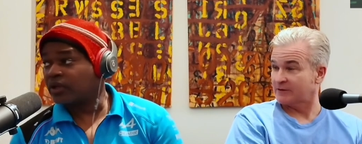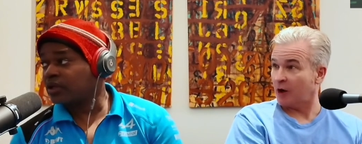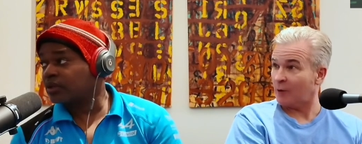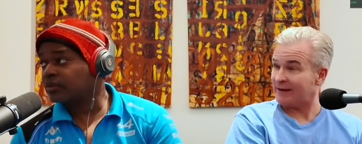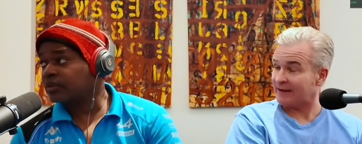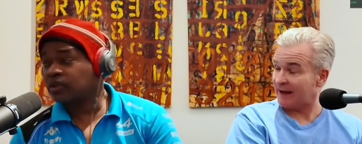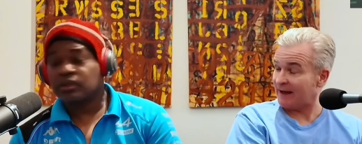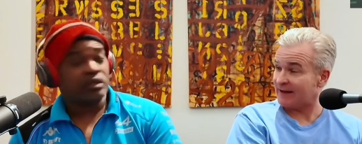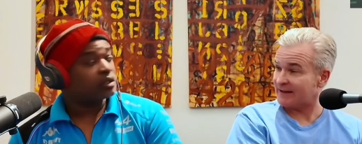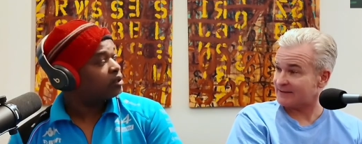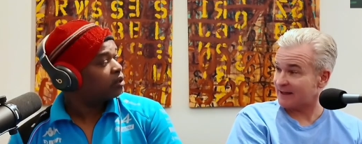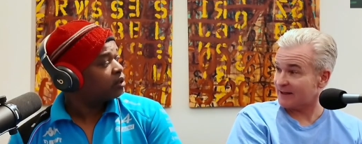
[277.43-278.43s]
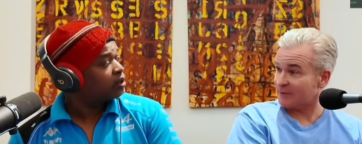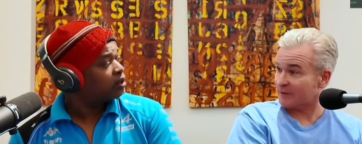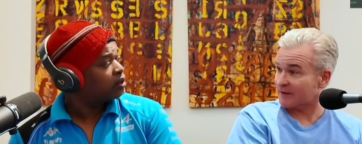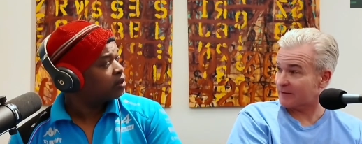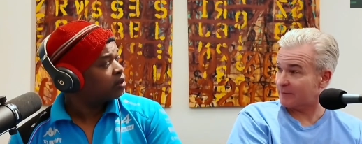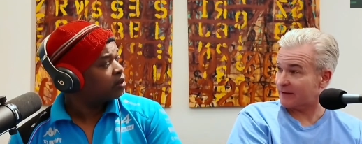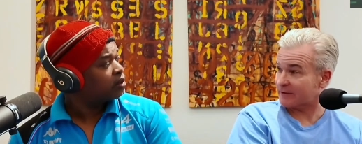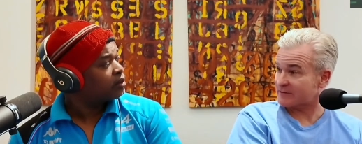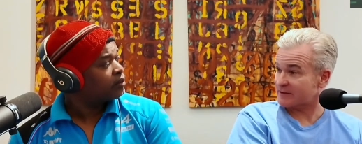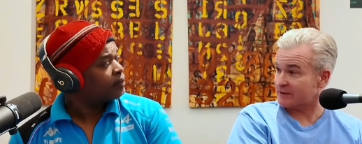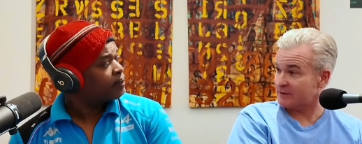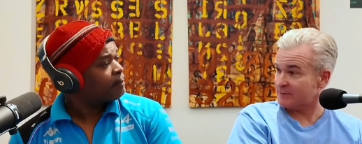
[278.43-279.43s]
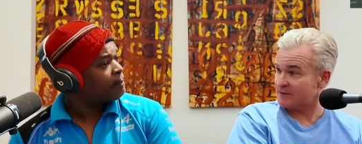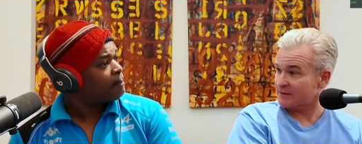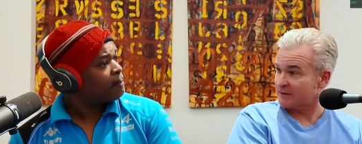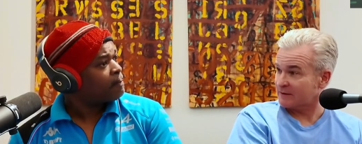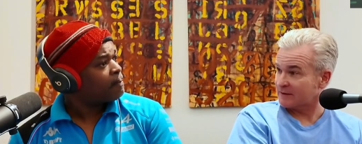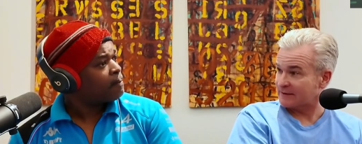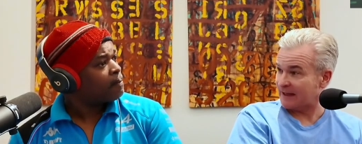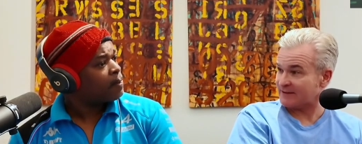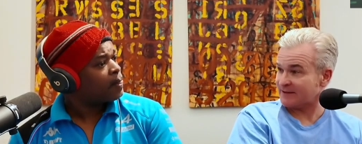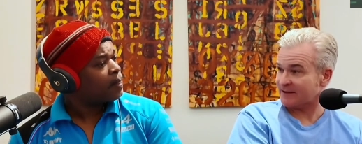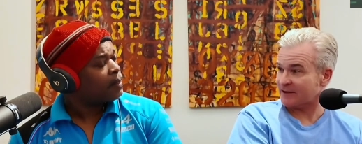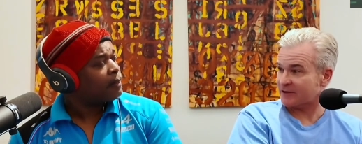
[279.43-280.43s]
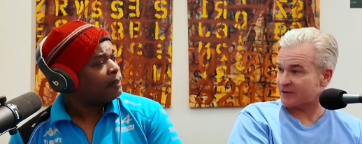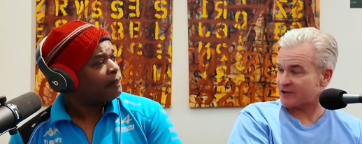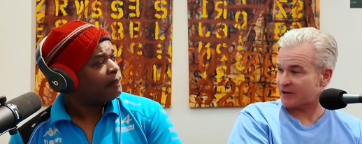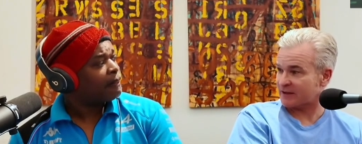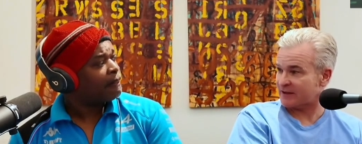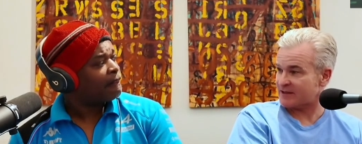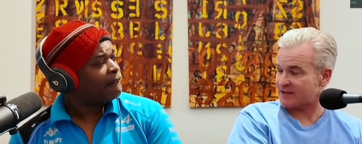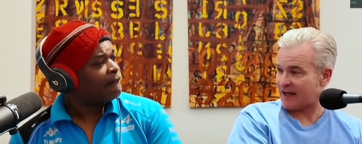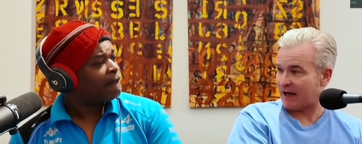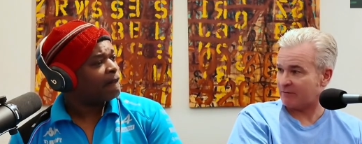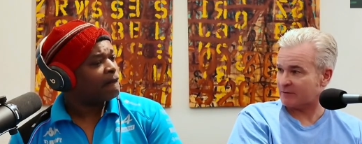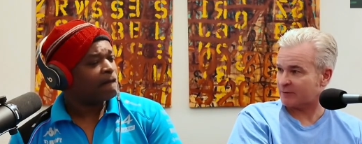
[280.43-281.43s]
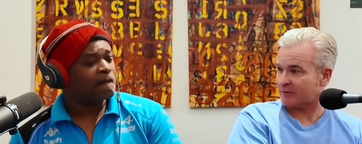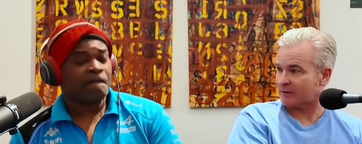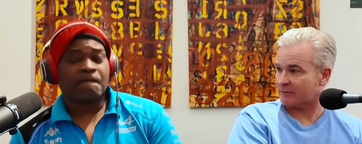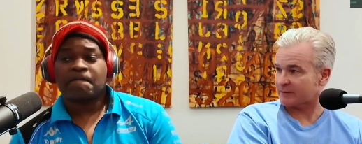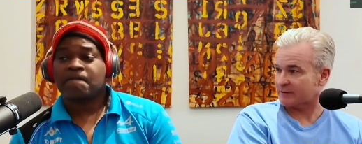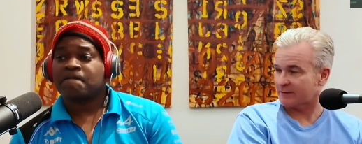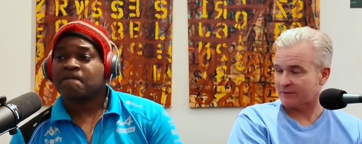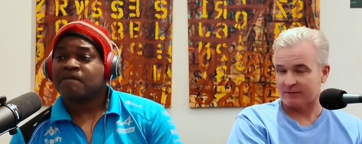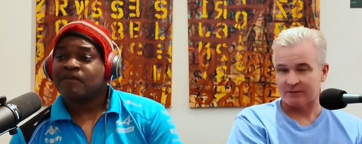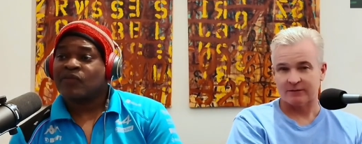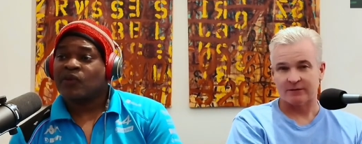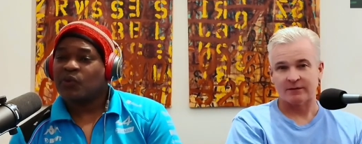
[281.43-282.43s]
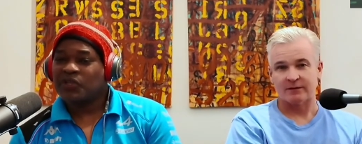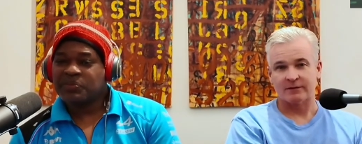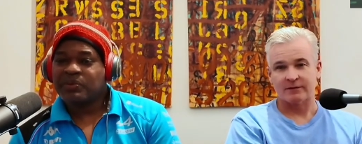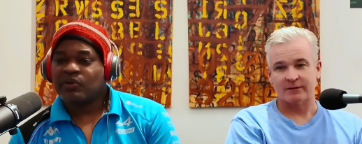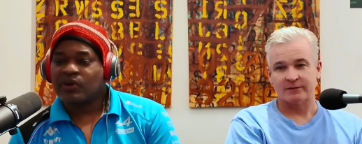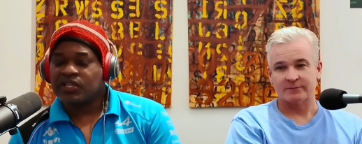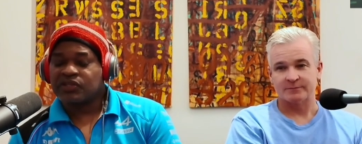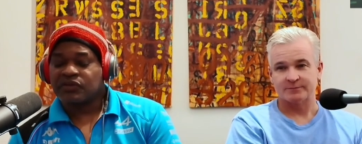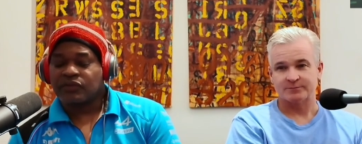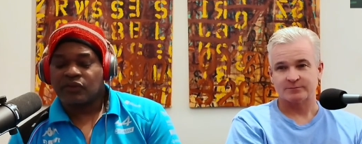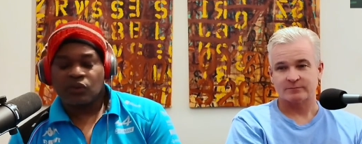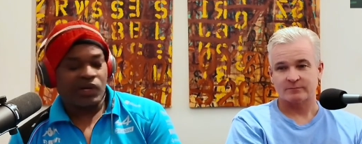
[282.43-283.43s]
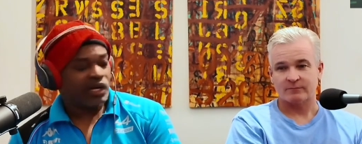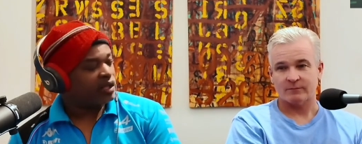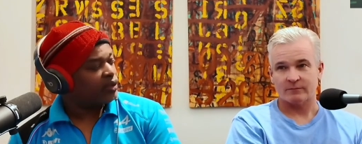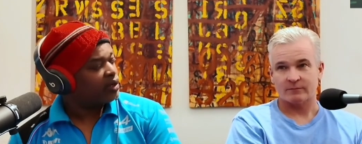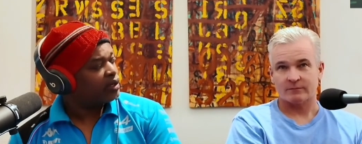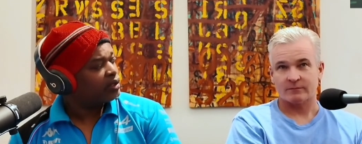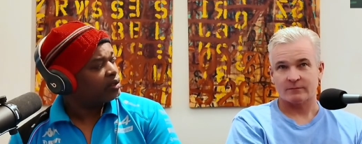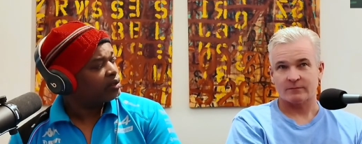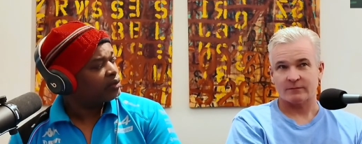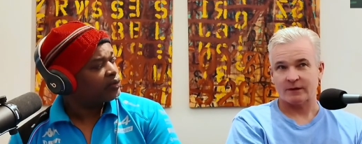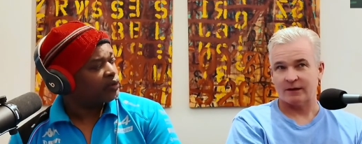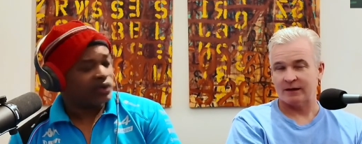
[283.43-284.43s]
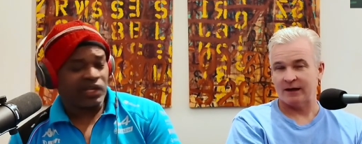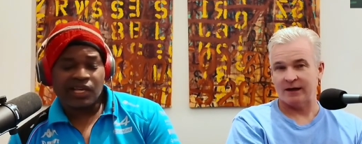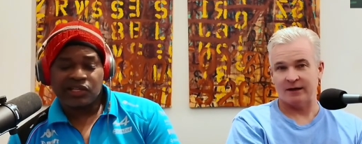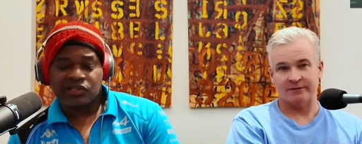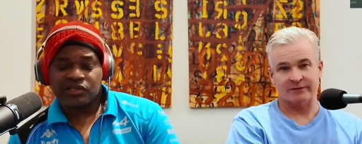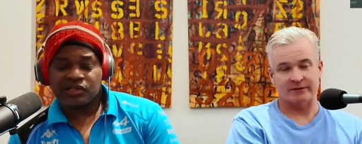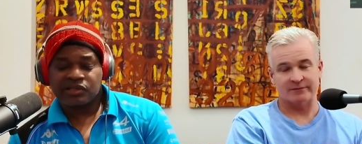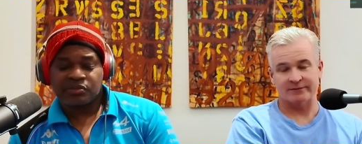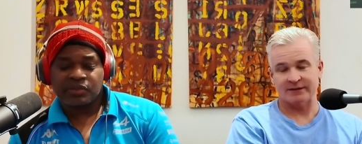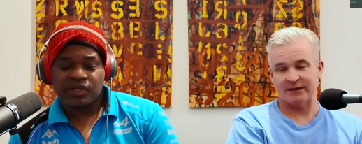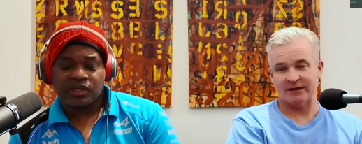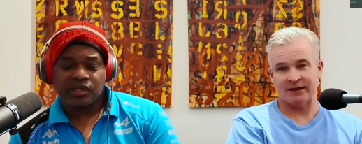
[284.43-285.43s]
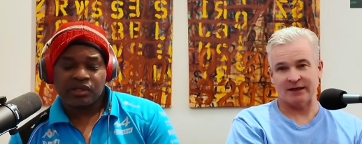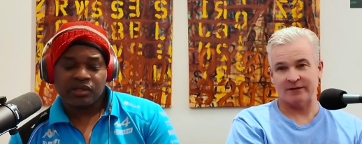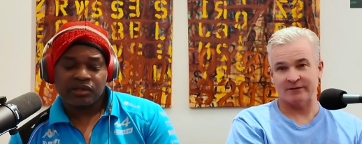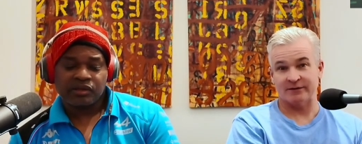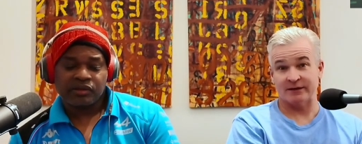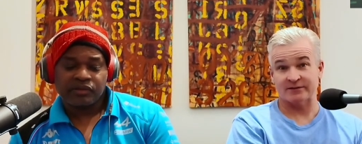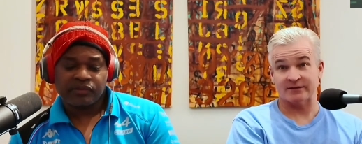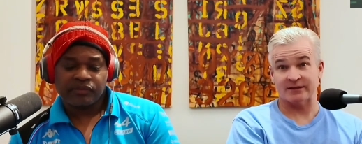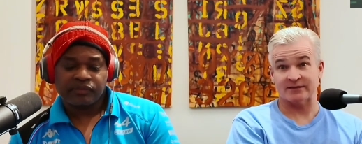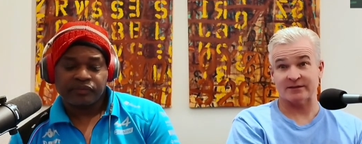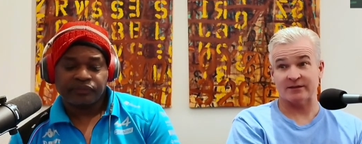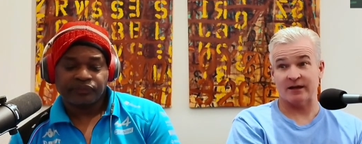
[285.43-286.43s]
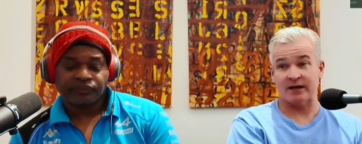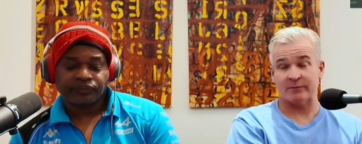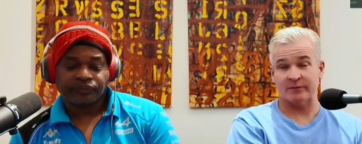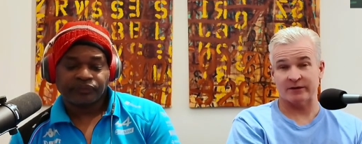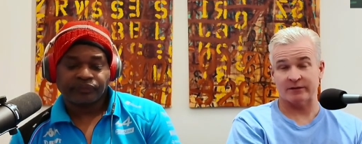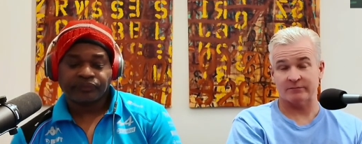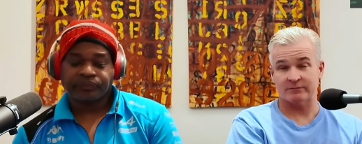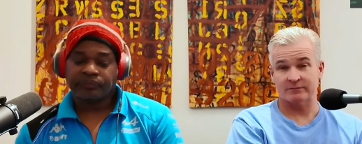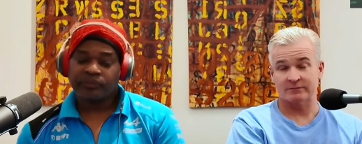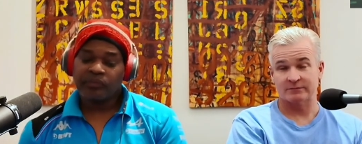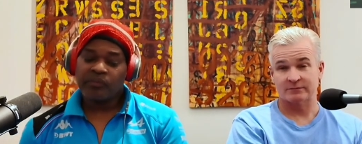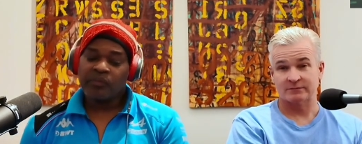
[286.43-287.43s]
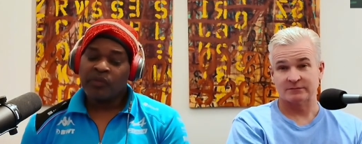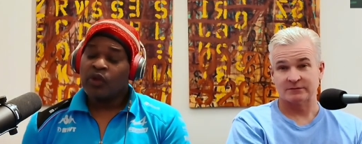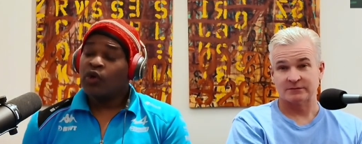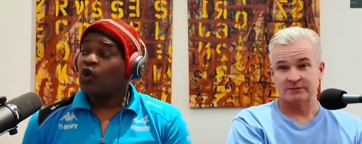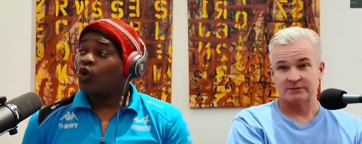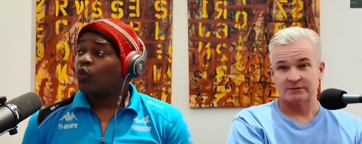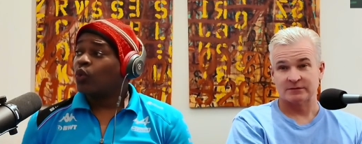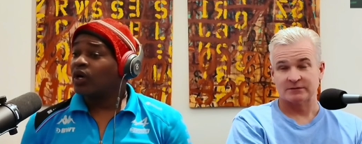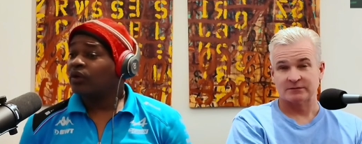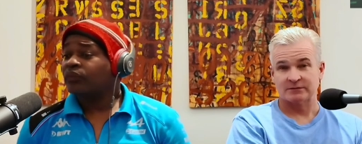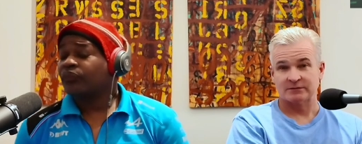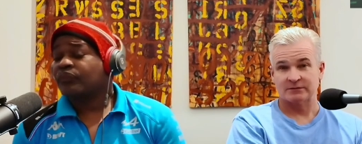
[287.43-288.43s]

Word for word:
Speaker 1: it.
Speaker 2: No, he can. He's not on one of the better teams. That's like a good chunk of his salary, probably. Well,
Speaker 1: he's been racing for a while, though. So I don't know.
Speaker 2: Yeah, I don't know. That was that's a lot of money.
Speaker 1: Well,